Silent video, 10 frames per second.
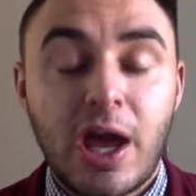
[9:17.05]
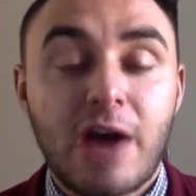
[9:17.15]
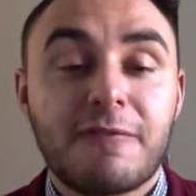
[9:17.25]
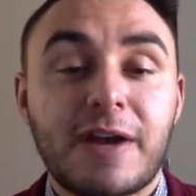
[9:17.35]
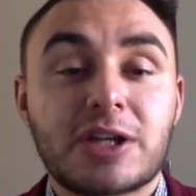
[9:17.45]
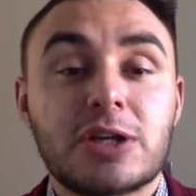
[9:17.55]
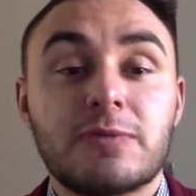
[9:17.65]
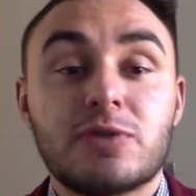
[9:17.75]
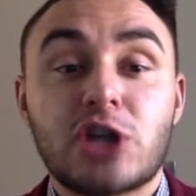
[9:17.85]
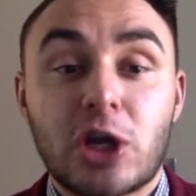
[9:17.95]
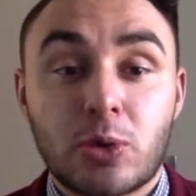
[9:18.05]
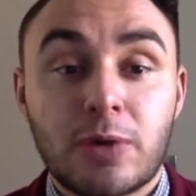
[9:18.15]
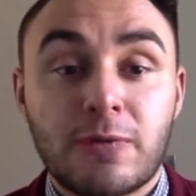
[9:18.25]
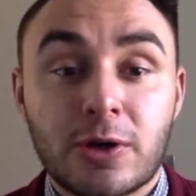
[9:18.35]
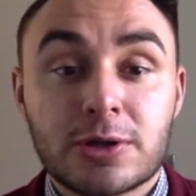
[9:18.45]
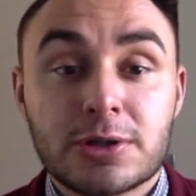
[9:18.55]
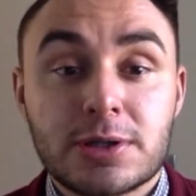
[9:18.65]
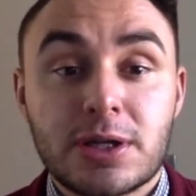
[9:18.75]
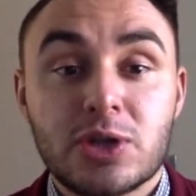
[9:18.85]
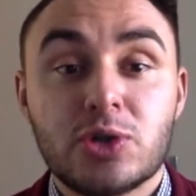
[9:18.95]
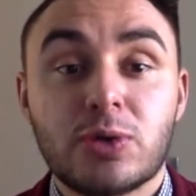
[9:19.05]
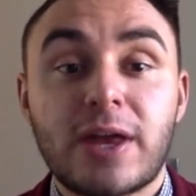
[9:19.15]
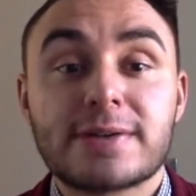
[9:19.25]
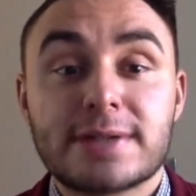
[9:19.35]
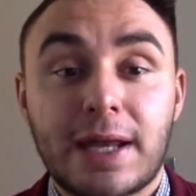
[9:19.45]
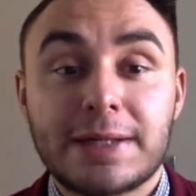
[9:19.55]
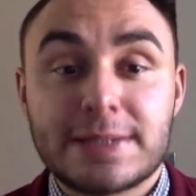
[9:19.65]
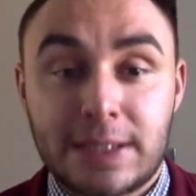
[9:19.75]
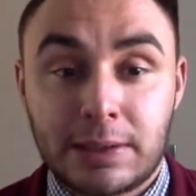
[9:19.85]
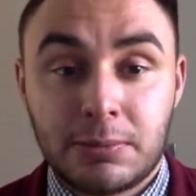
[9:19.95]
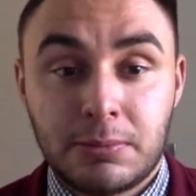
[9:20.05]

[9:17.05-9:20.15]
effective January 1st, 2019,